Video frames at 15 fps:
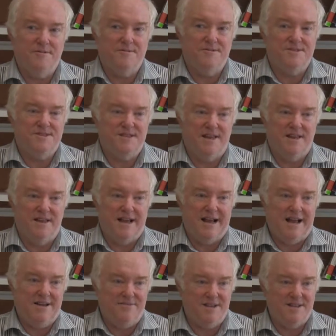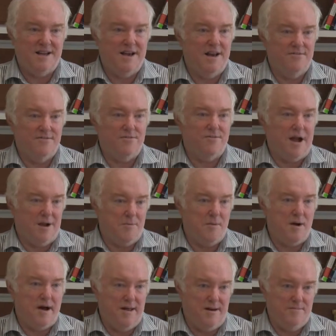we would say like I've hit kind of a rock
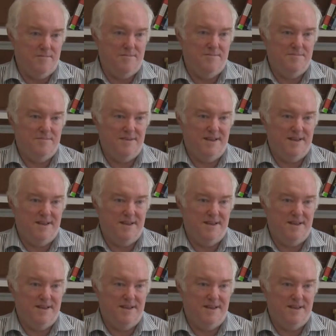bottom,